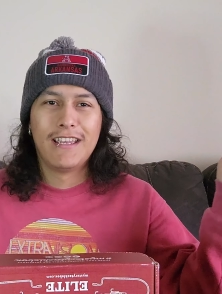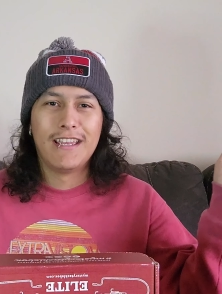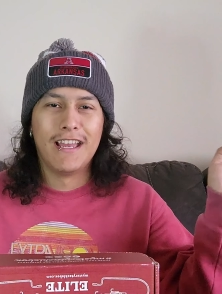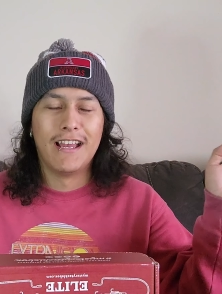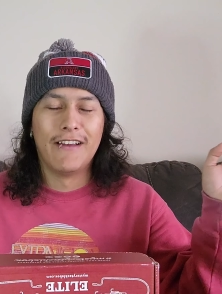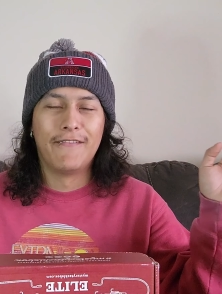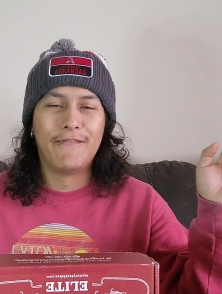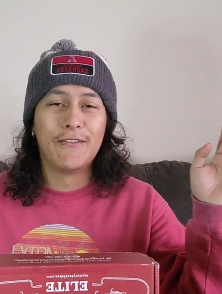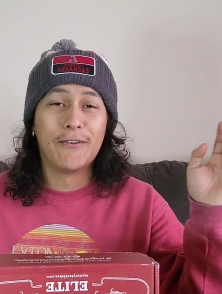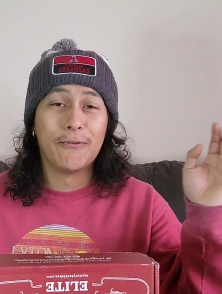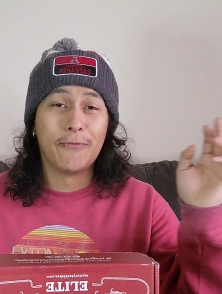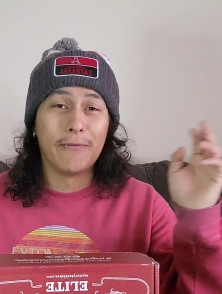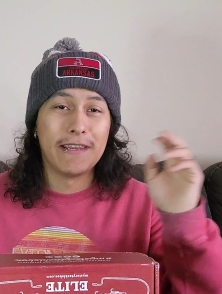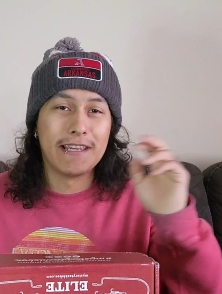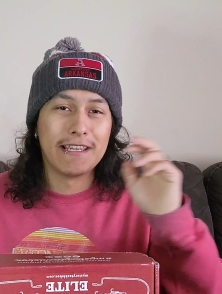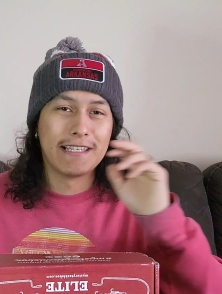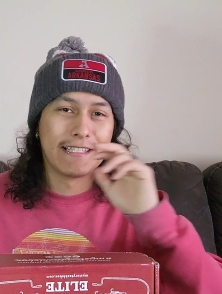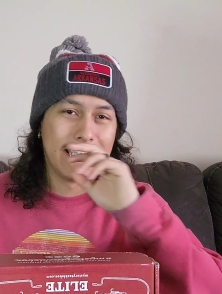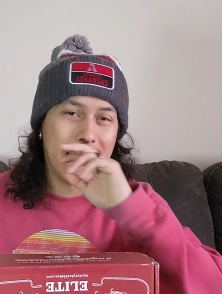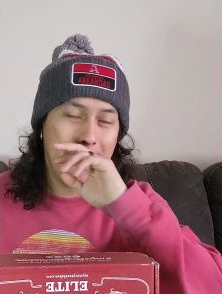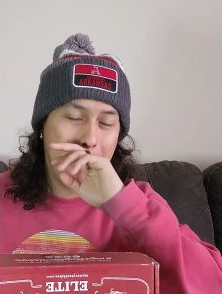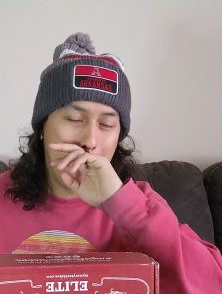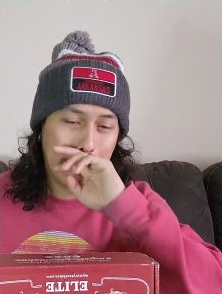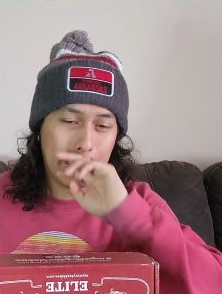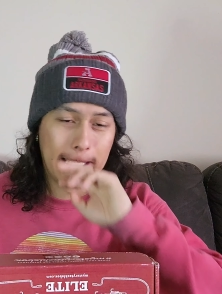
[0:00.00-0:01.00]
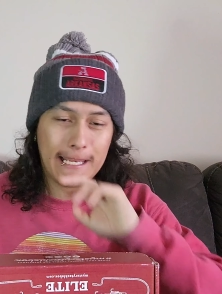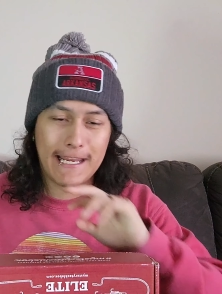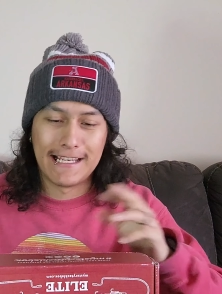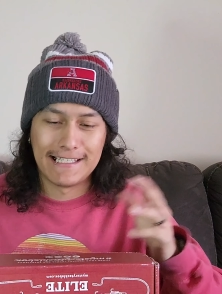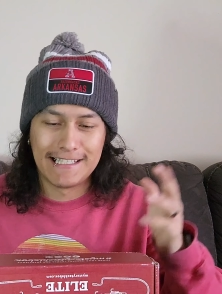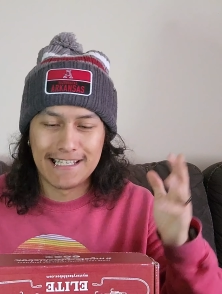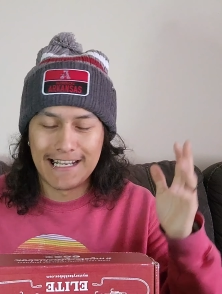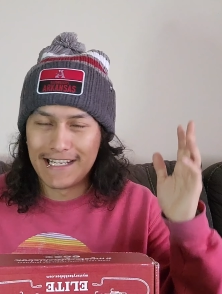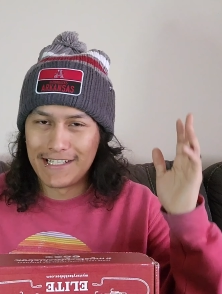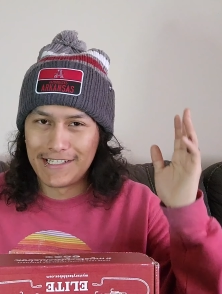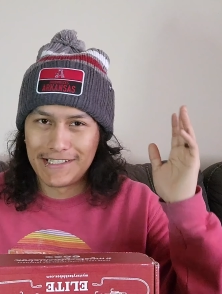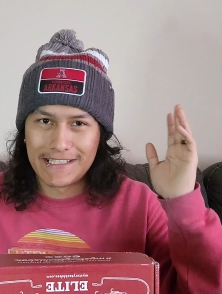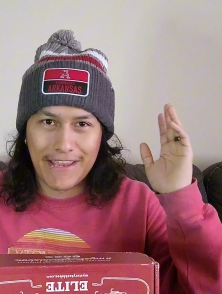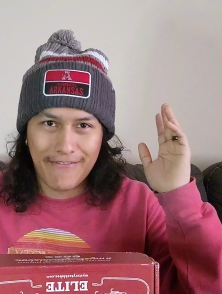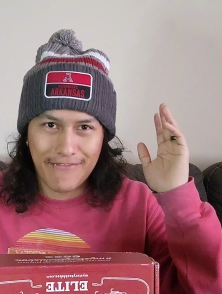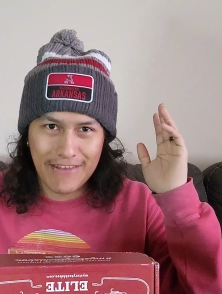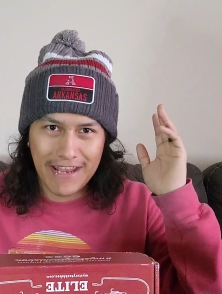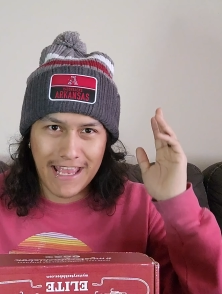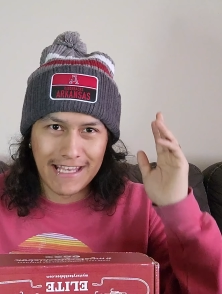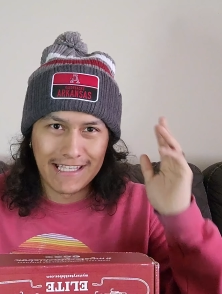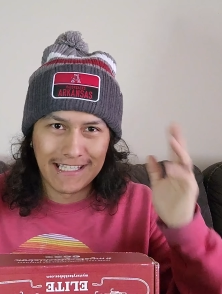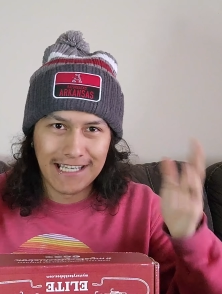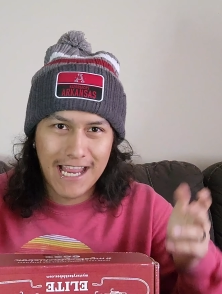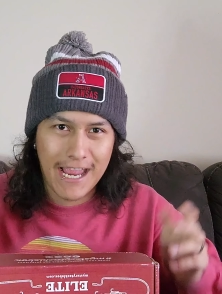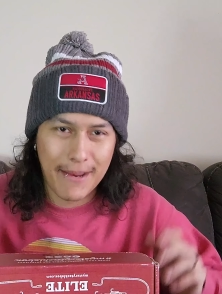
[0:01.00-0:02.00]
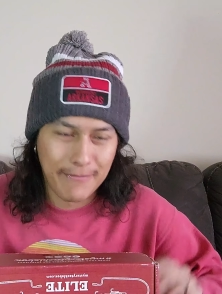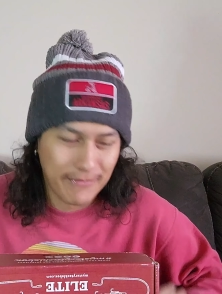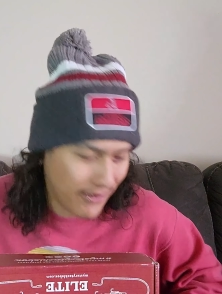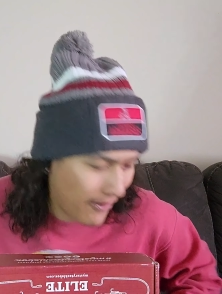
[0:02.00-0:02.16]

a few weeks now. Like I said, I just haven't had time